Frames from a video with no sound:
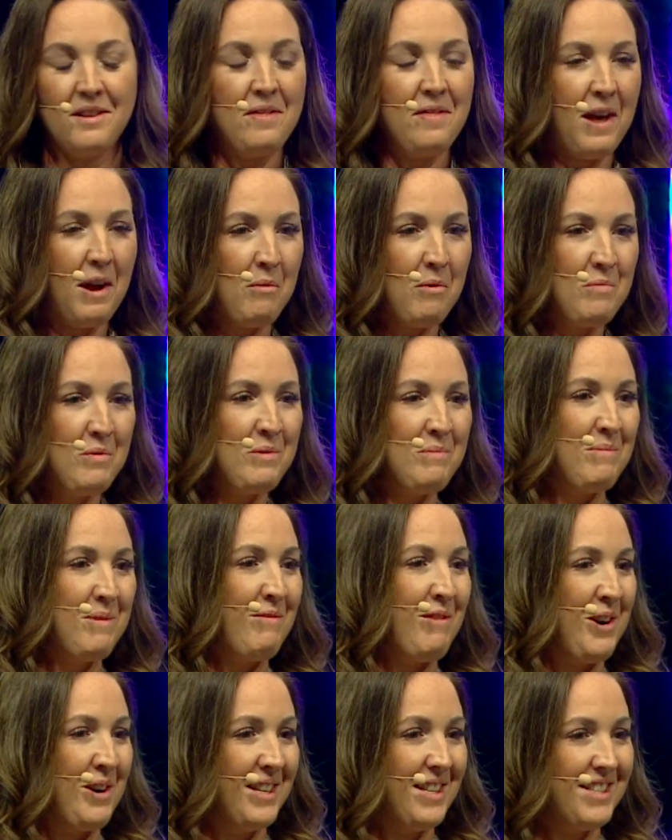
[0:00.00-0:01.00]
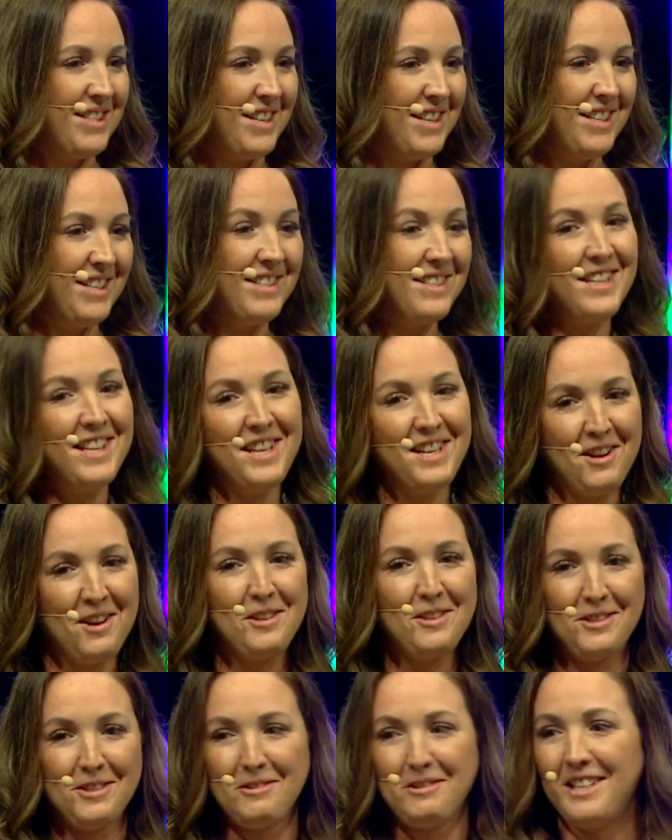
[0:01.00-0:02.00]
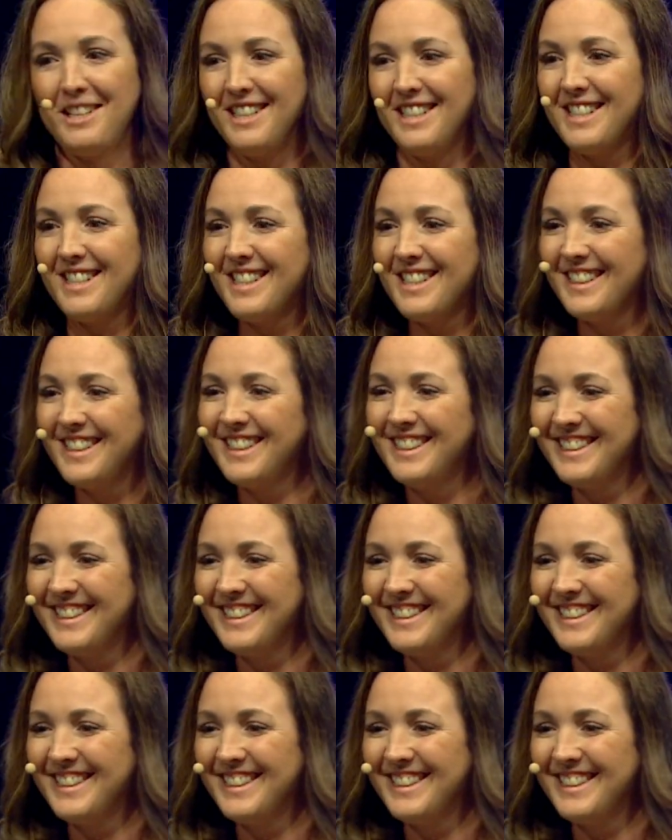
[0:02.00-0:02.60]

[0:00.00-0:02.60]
That one wouldn't be rocket science. He cuts trees.